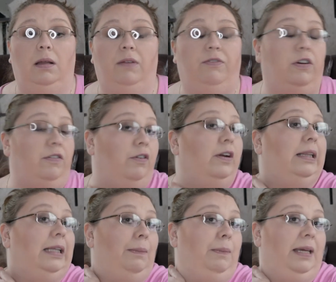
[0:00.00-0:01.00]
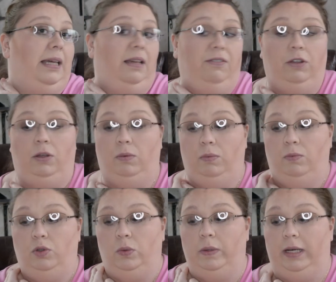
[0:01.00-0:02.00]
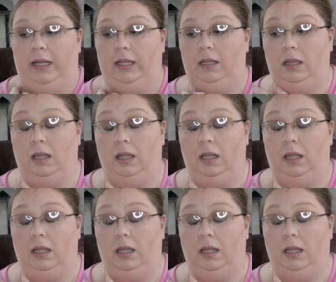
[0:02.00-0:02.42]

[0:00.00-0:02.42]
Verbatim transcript: for a free lippy if you join a,